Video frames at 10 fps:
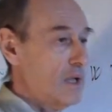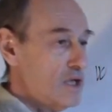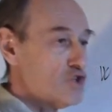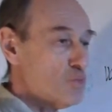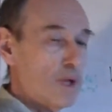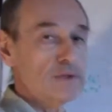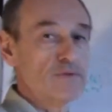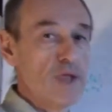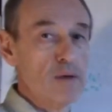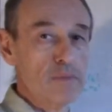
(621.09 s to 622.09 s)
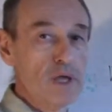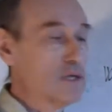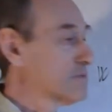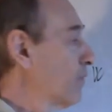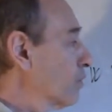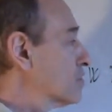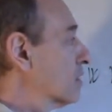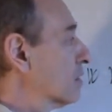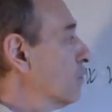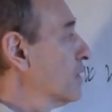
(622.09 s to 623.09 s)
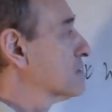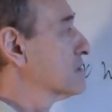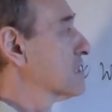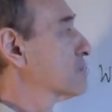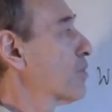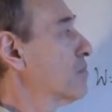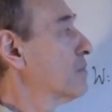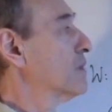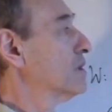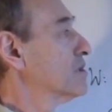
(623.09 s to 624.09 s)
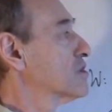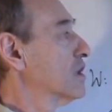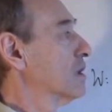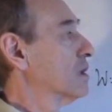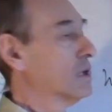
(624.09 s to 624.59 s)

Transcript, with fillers: each one of them is voting with this probability